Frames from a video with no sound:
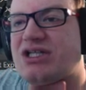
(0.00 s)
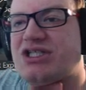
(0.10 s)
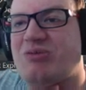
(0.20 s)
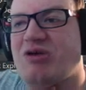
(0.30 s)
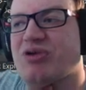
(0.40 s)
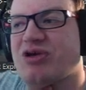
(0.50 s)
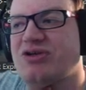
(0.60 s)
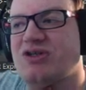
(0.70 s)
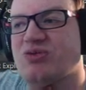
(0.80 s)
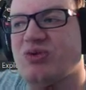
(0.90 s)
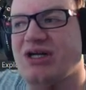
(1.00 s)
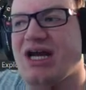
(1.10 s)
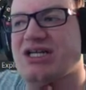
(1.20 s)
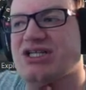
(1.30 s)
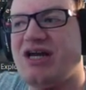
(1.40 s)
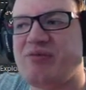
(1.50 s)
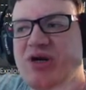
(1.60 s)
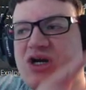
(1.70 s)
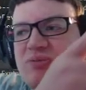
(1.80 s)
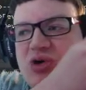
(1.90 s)
Jimmy Bird. So we're going to actually have a
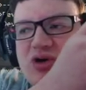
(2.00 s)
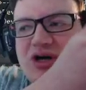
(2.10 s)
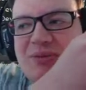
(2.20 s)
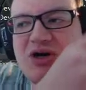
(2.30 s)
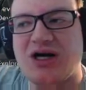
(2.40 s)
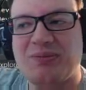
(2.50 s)
pair programmer